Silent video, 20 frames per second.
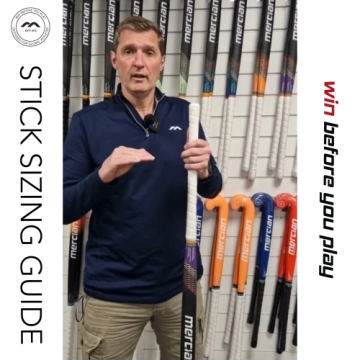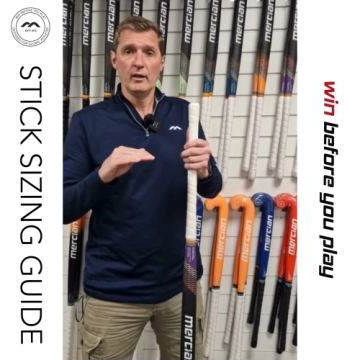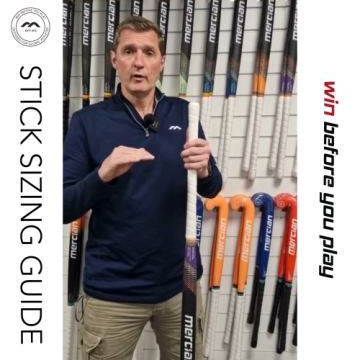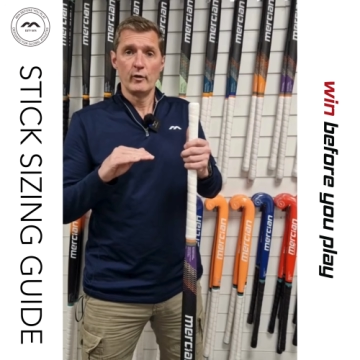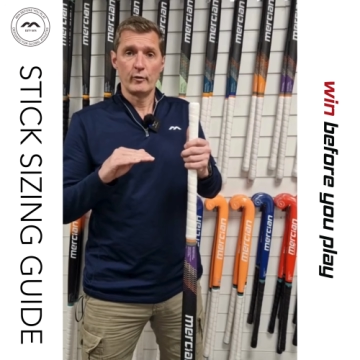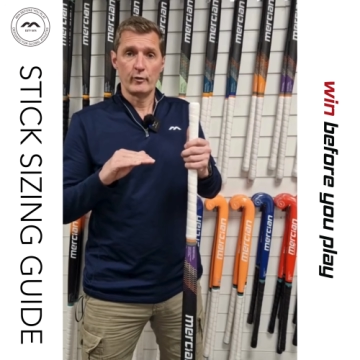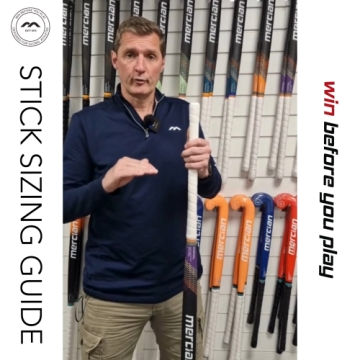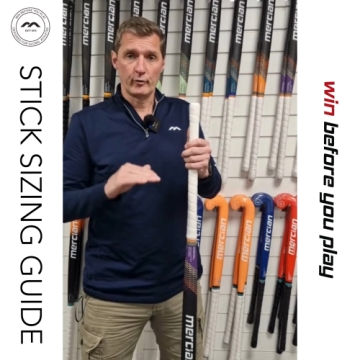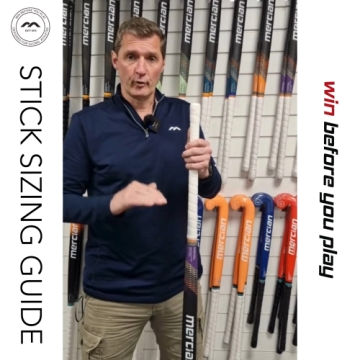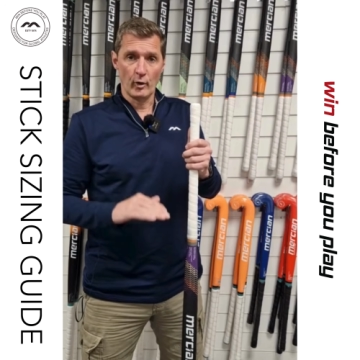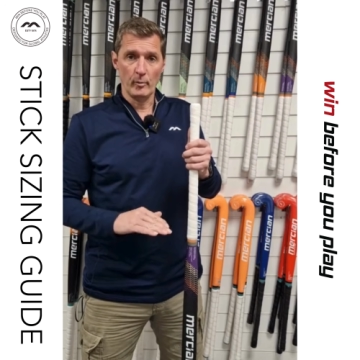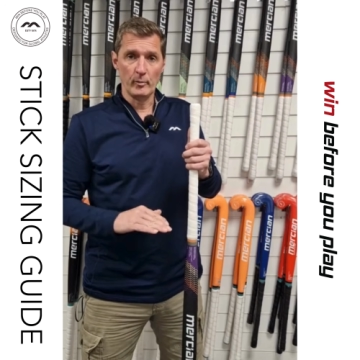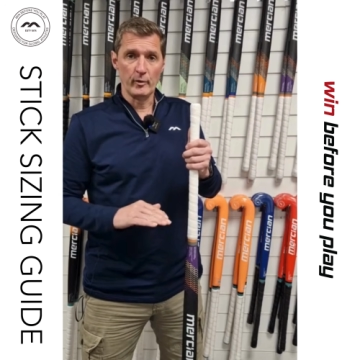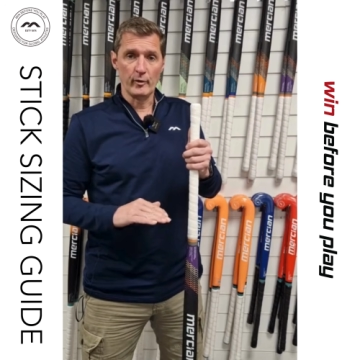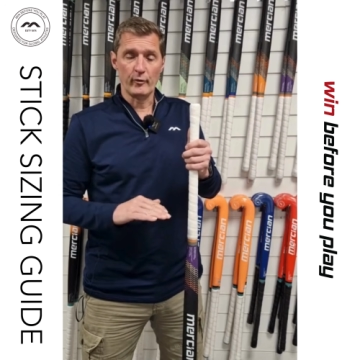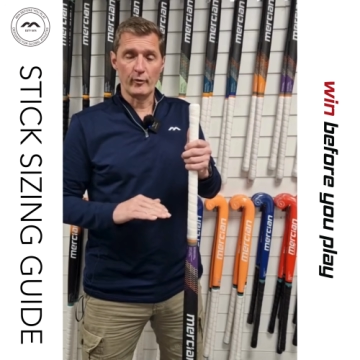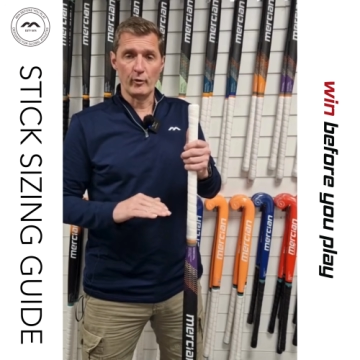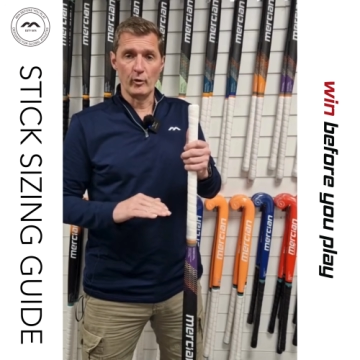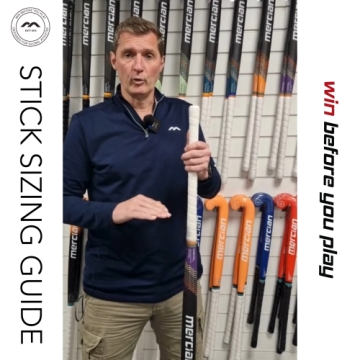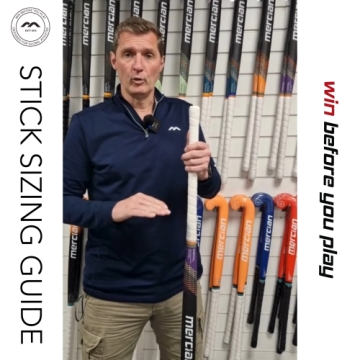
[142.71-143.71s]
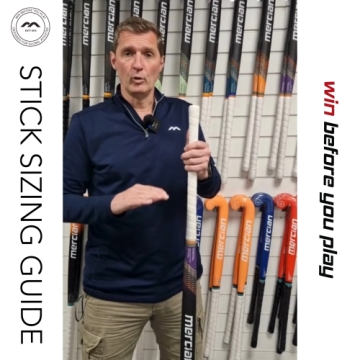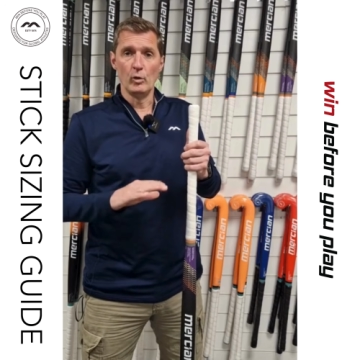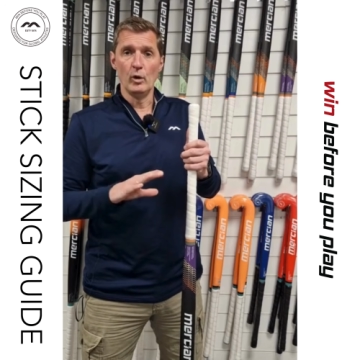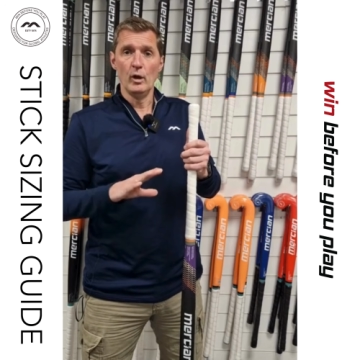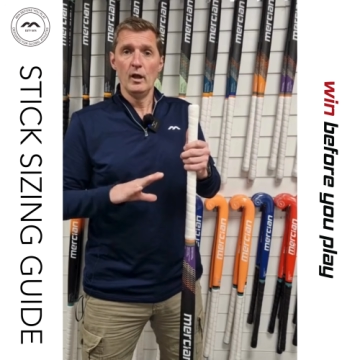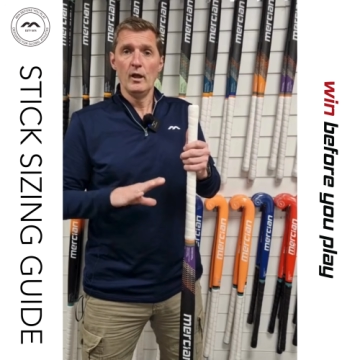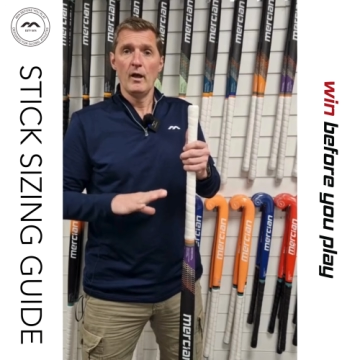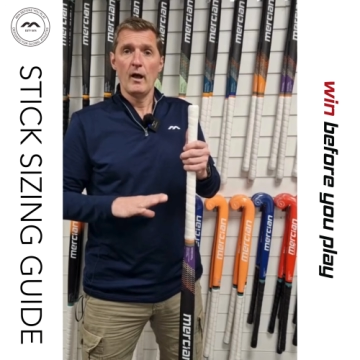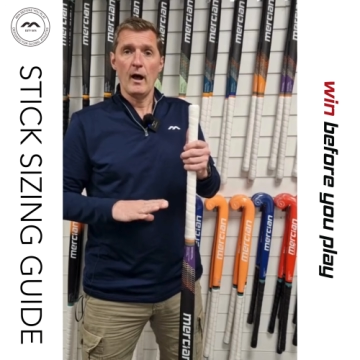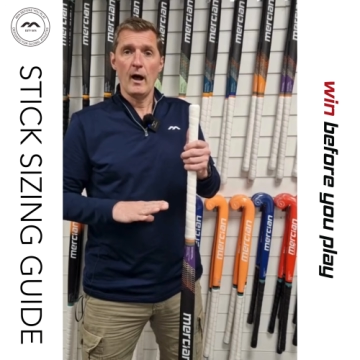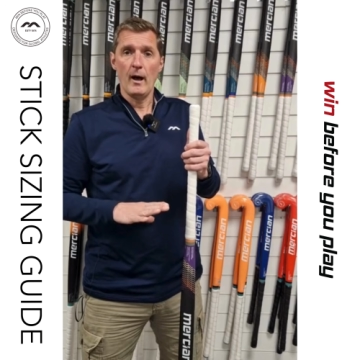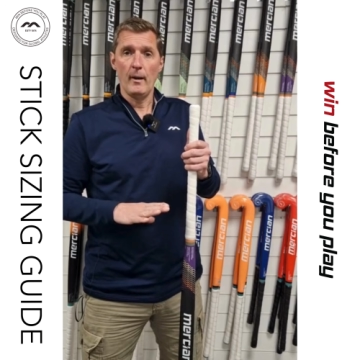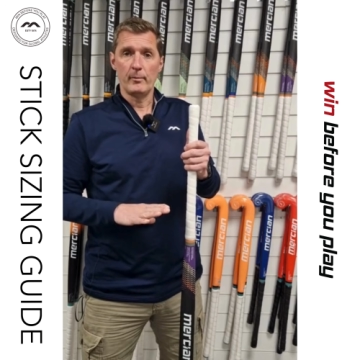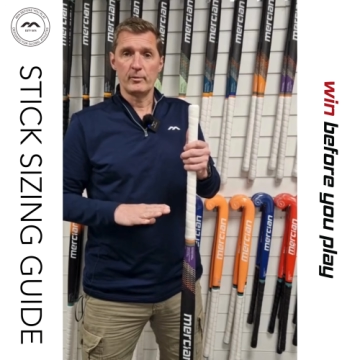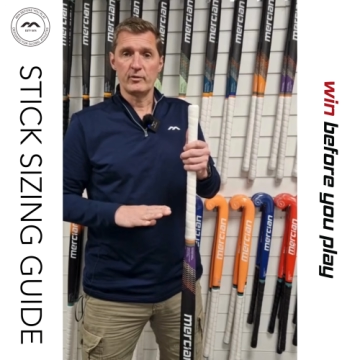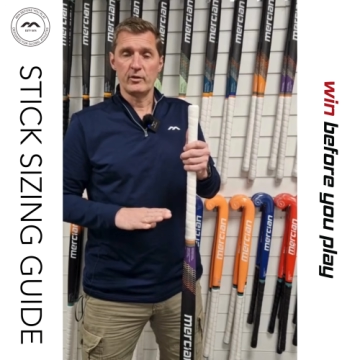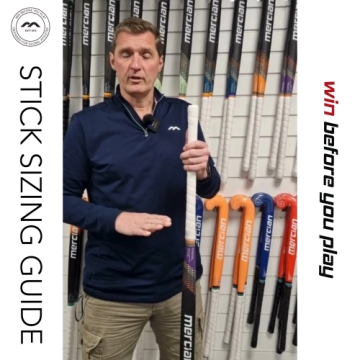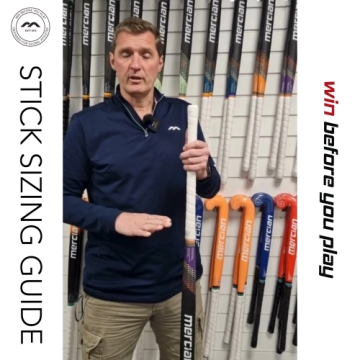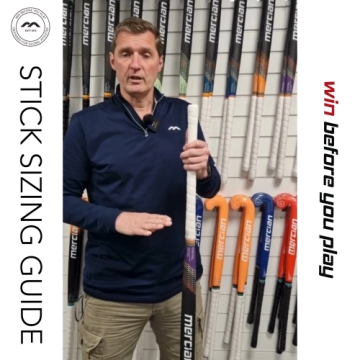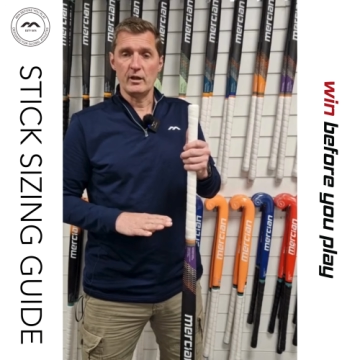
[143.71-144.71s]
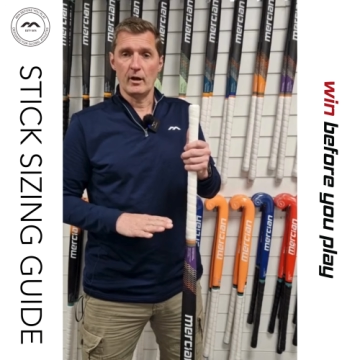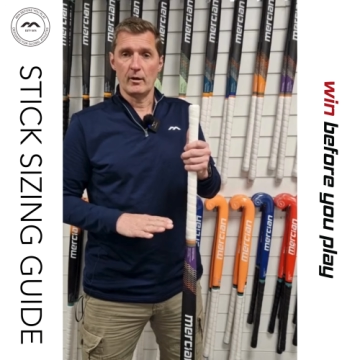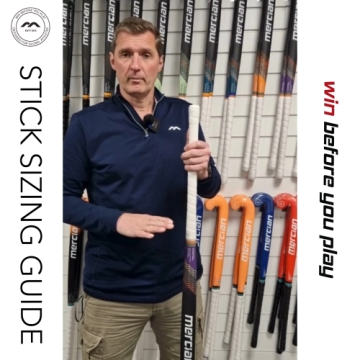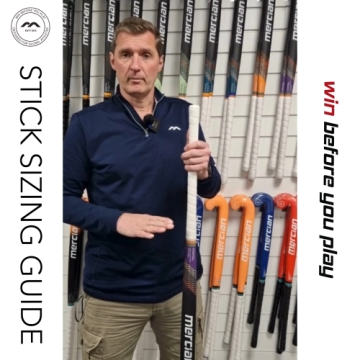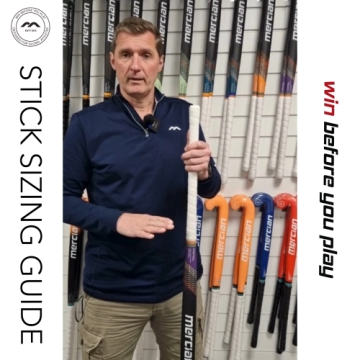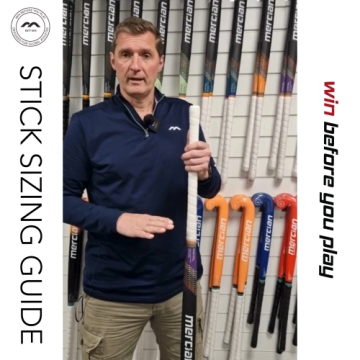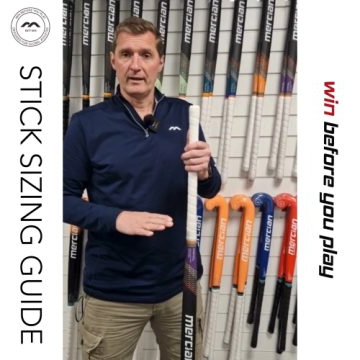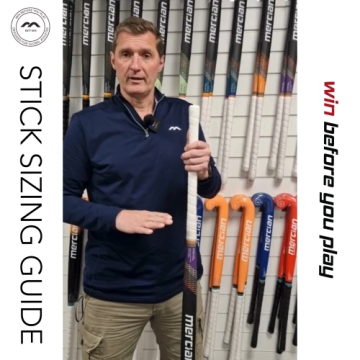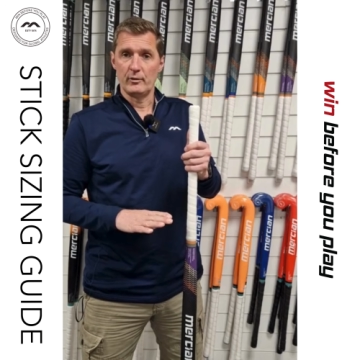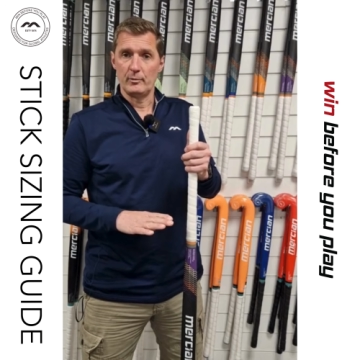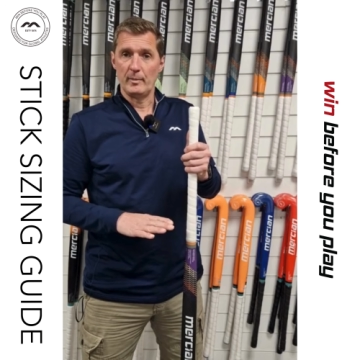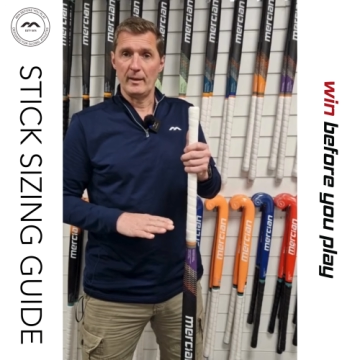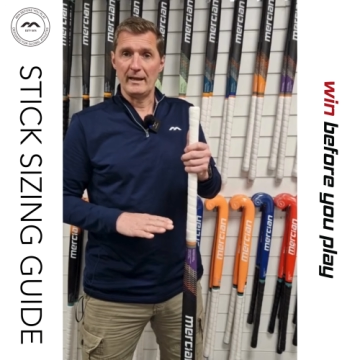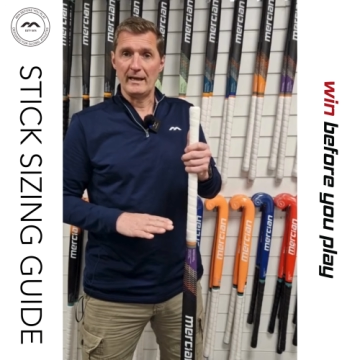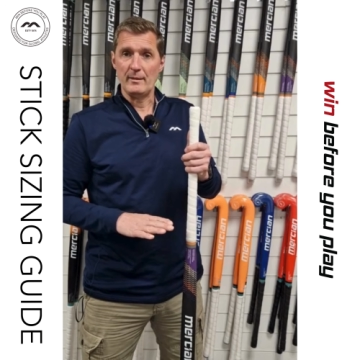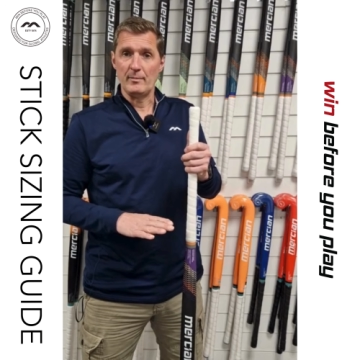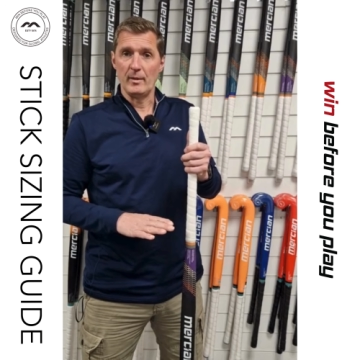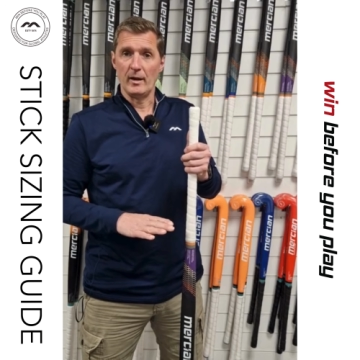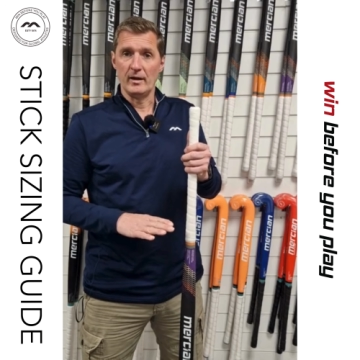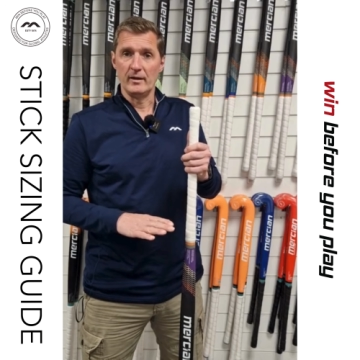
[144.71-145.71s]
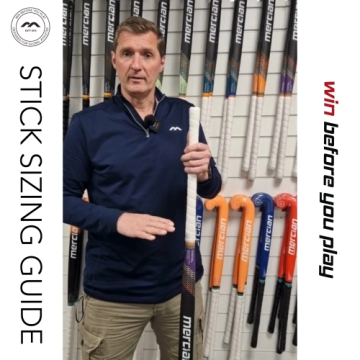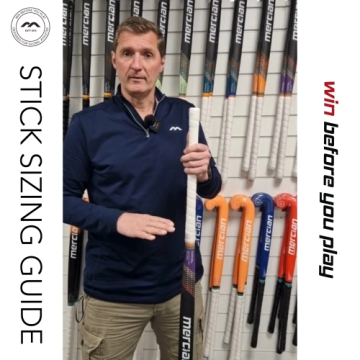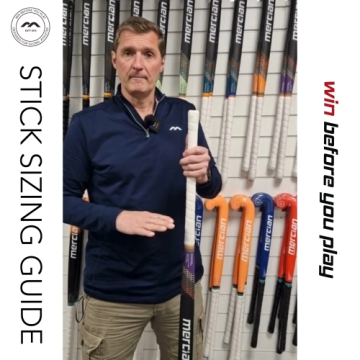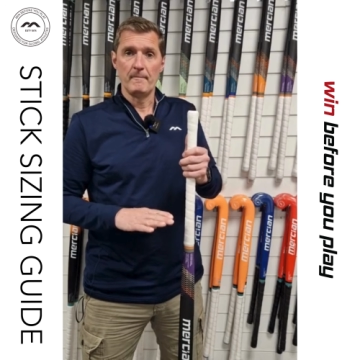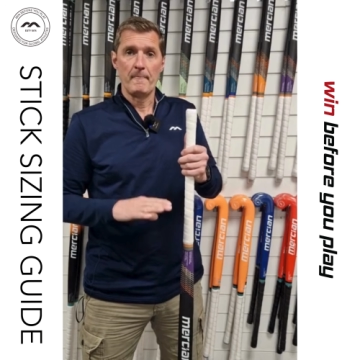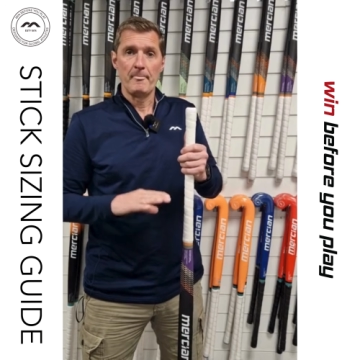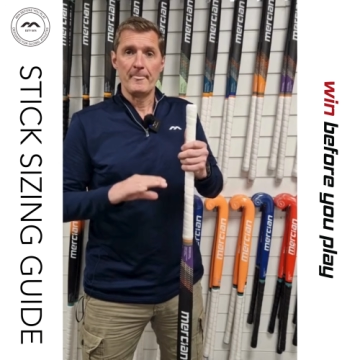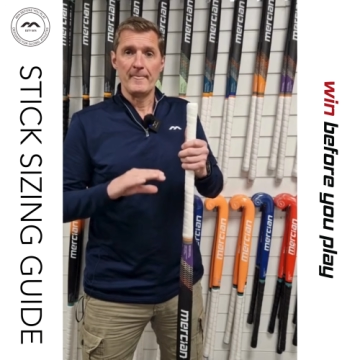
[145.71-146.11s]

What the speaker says: from the floor up to the young player's belly button